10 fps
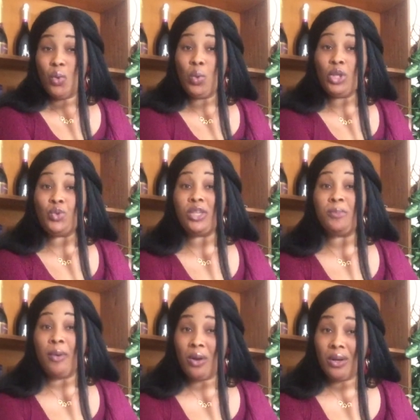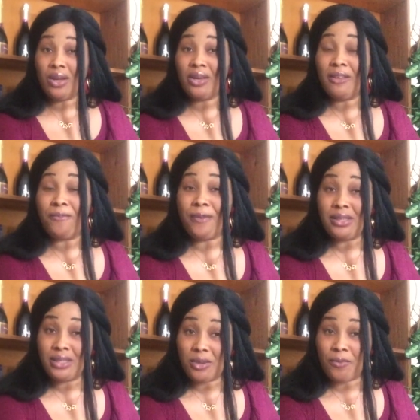which was born on the
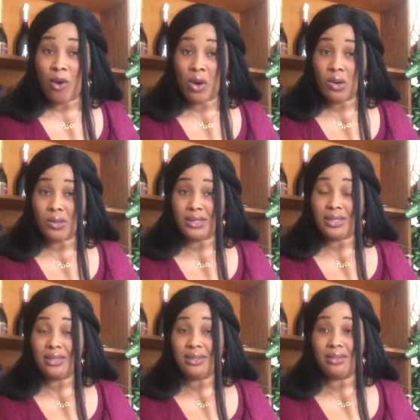1st of August,